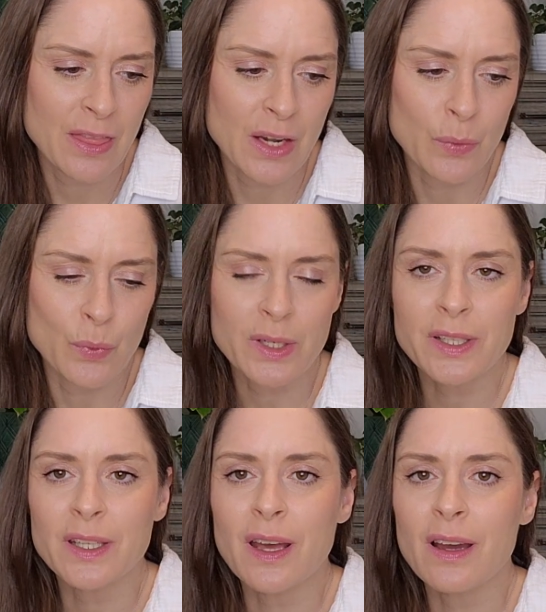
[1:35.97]
I'm
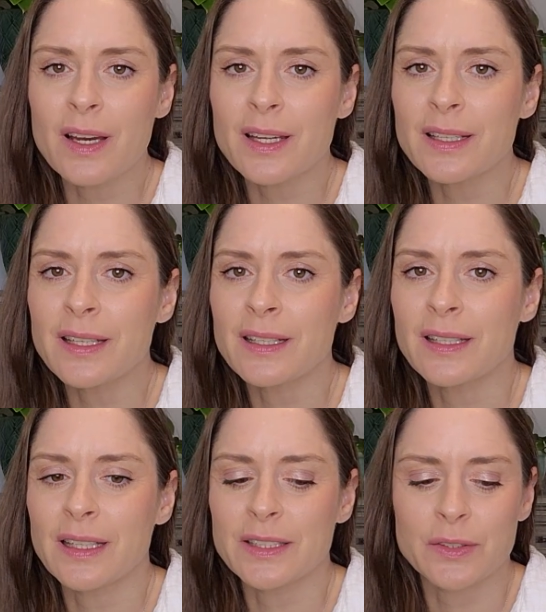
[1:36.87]
working on,
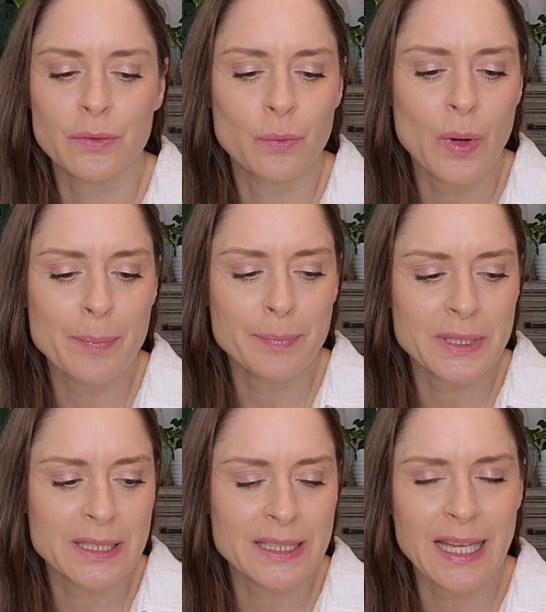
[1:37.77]
lots of
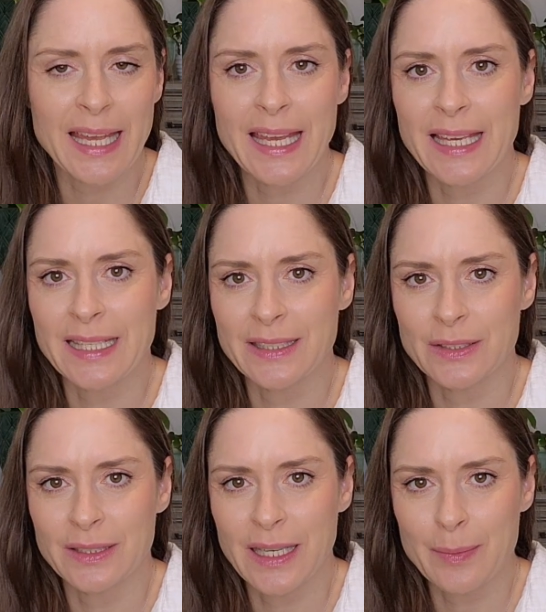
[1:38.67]
whips
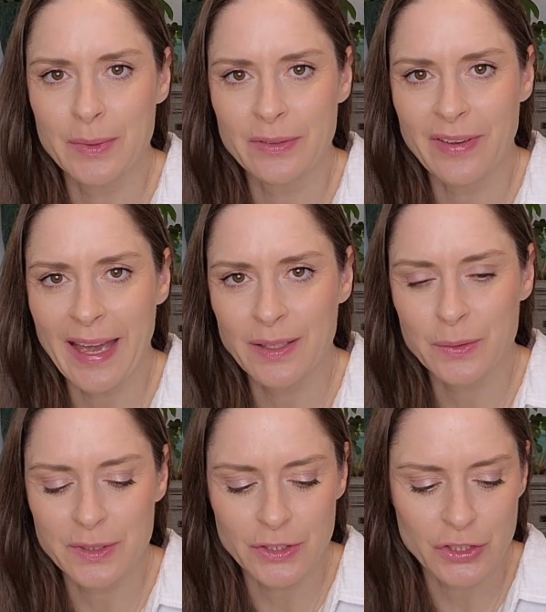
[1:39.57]
and a couple of
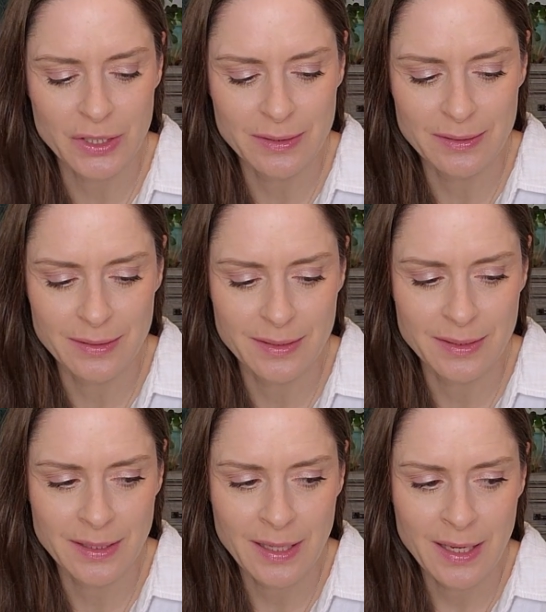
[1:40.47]
acquisitions,
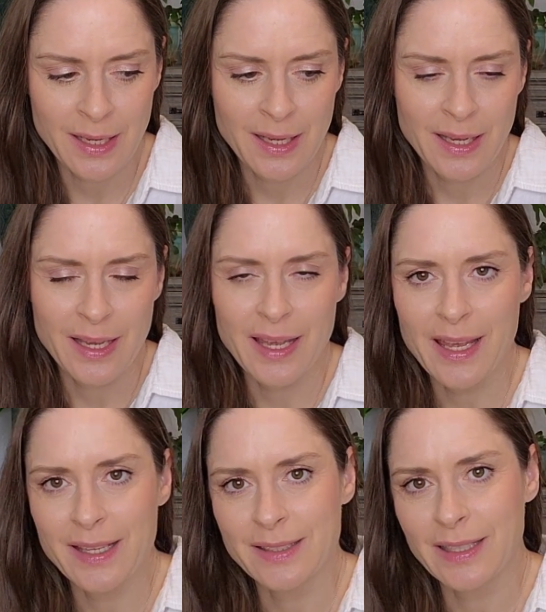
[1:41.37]

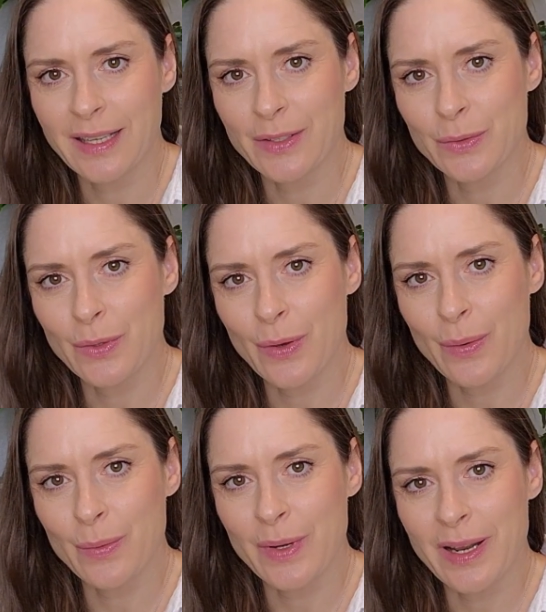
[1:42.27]
and let you
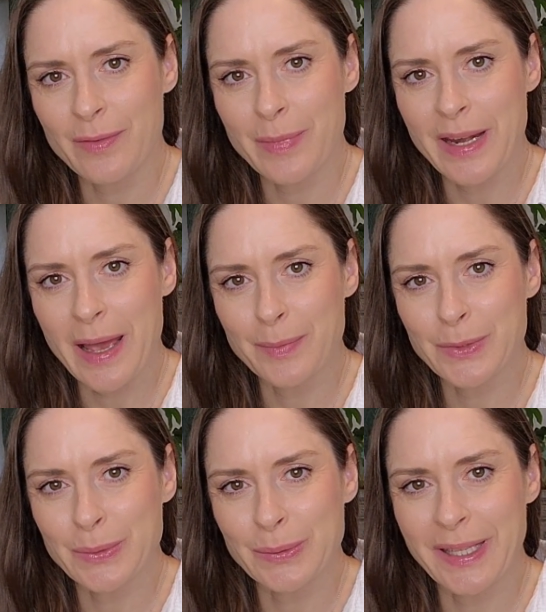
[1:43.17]
know what I've been up
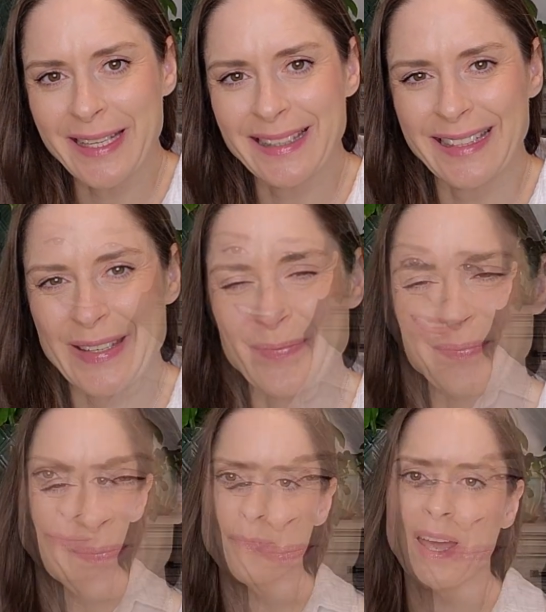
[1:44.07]
to lately.
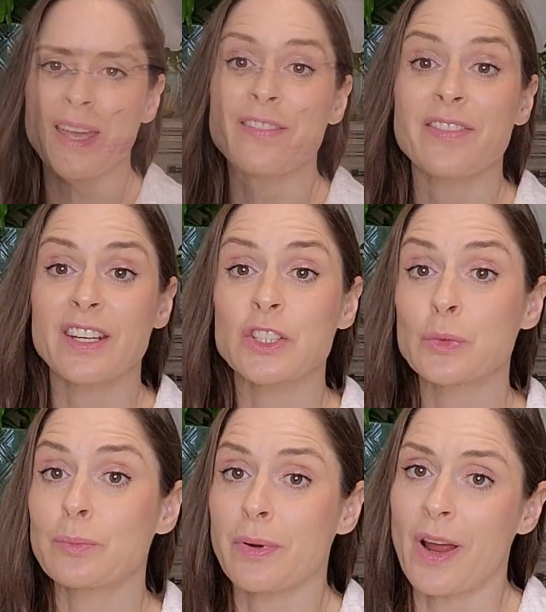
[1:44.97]
My finished
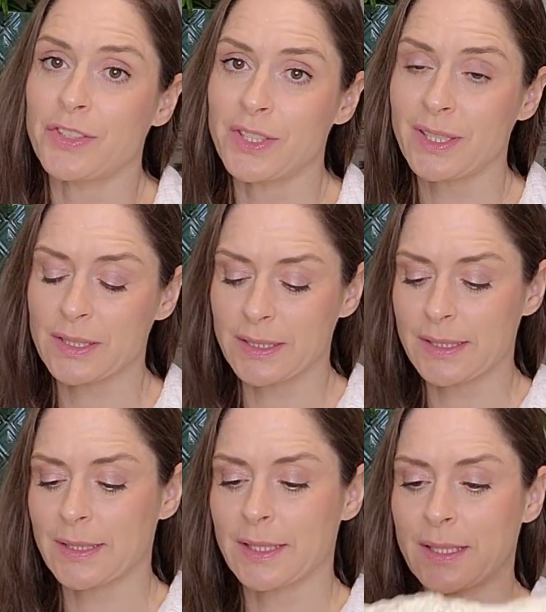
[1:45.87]
project,
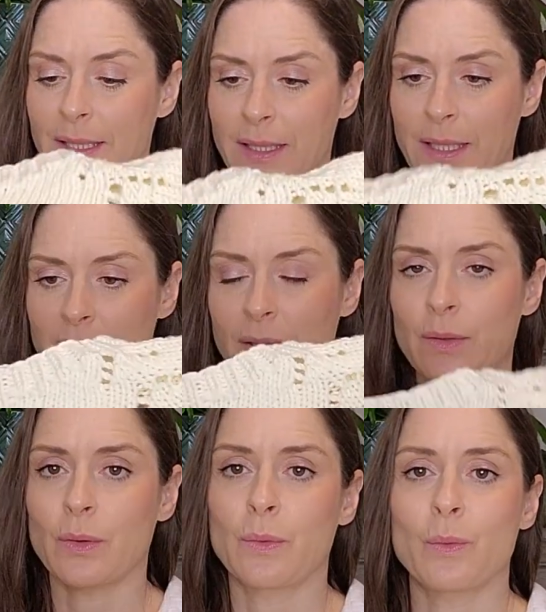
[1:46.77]

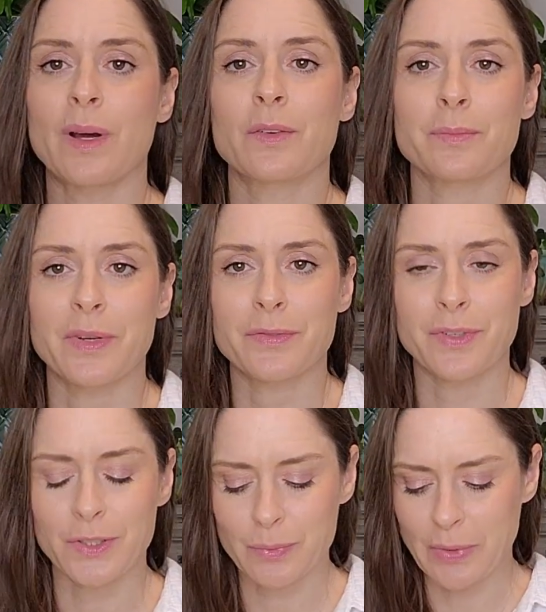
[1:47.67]
one of my
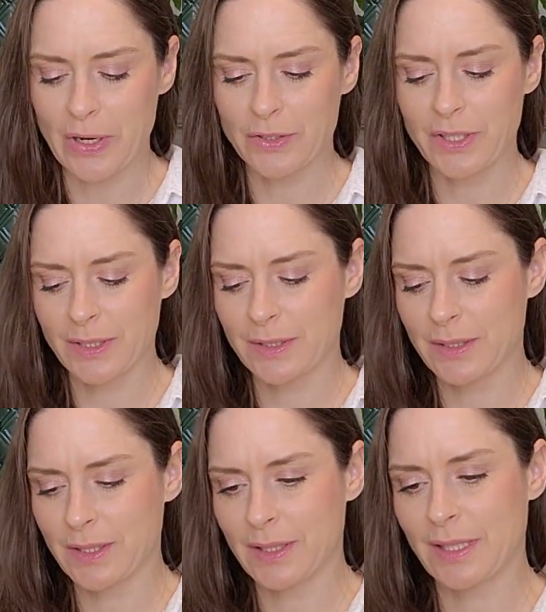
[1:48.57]
finished
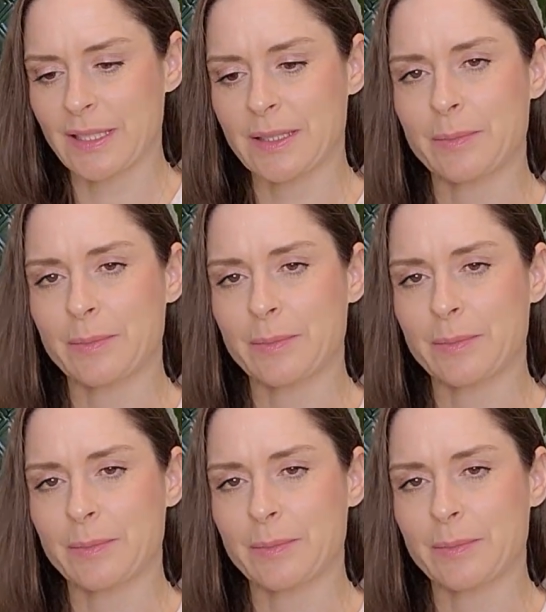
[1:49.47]
projects, is